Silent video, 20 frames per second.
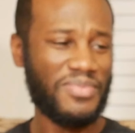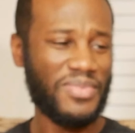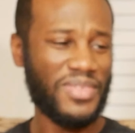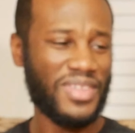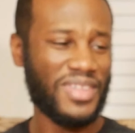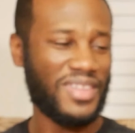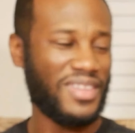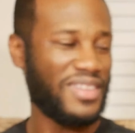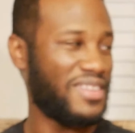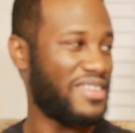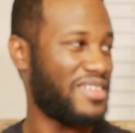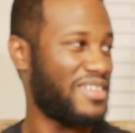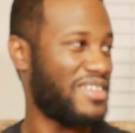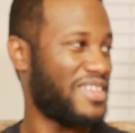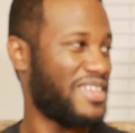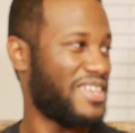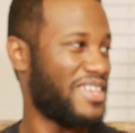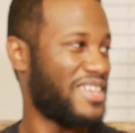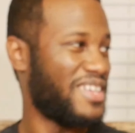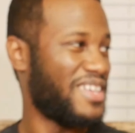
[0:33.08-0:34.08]

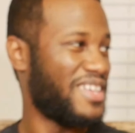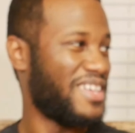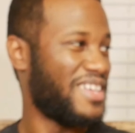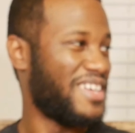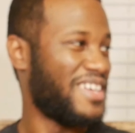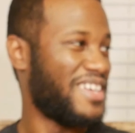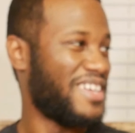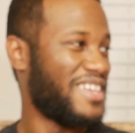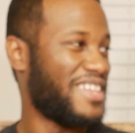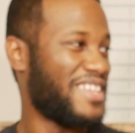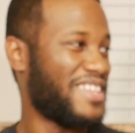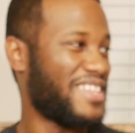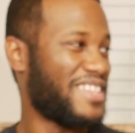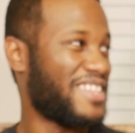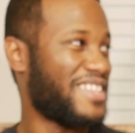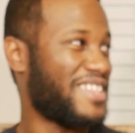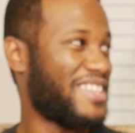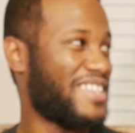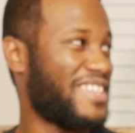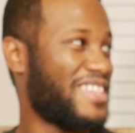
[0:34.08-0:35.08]

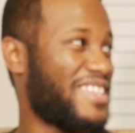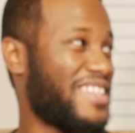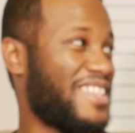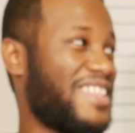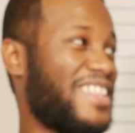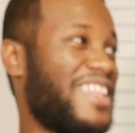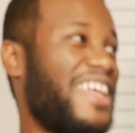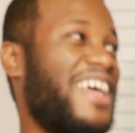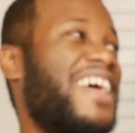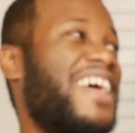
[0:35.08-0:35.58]
No words are spoken by the person on screen.